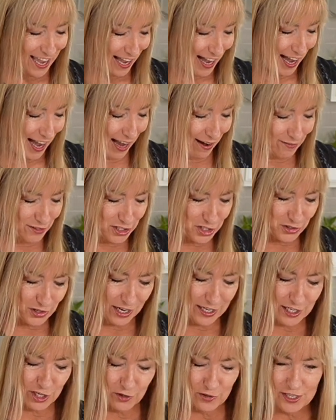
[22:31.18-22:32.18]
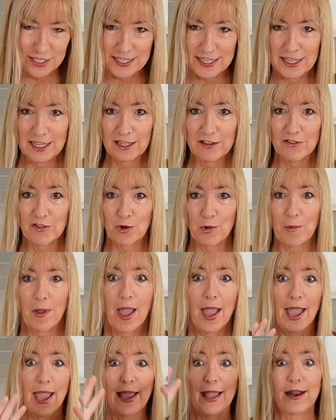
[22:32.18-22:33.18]
I was trying to do these in the living room,
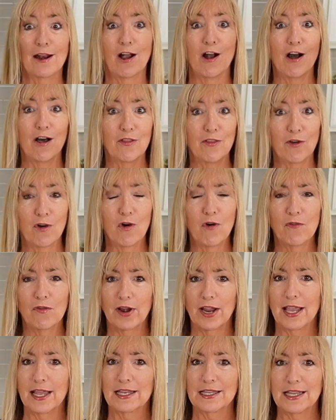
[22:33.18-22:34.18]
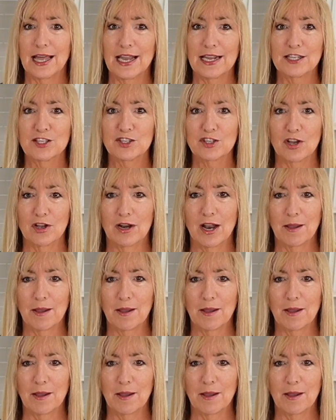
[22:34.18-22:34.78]
I had all of the overhead lights on.